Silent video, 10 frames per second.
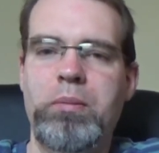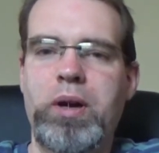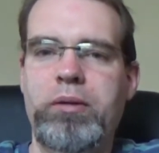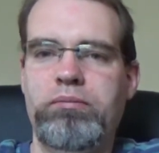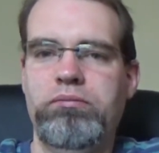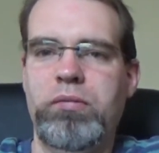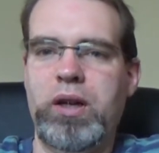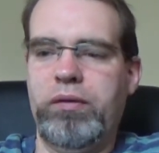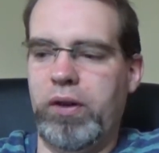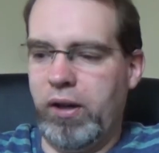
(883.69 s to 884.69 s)
But
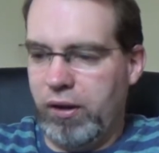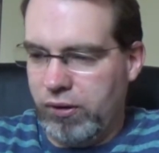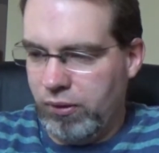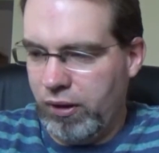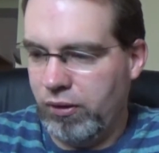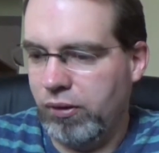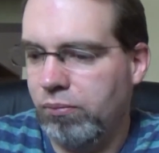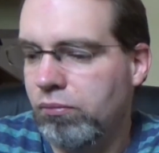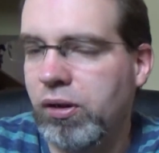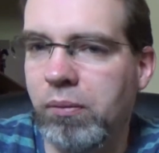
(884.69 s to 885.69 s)
I'll find it. It's around here
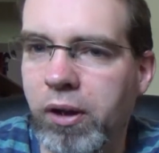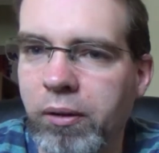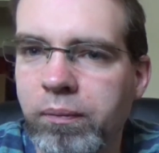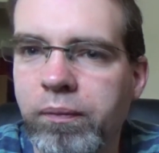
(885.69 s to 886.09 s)
somewhere.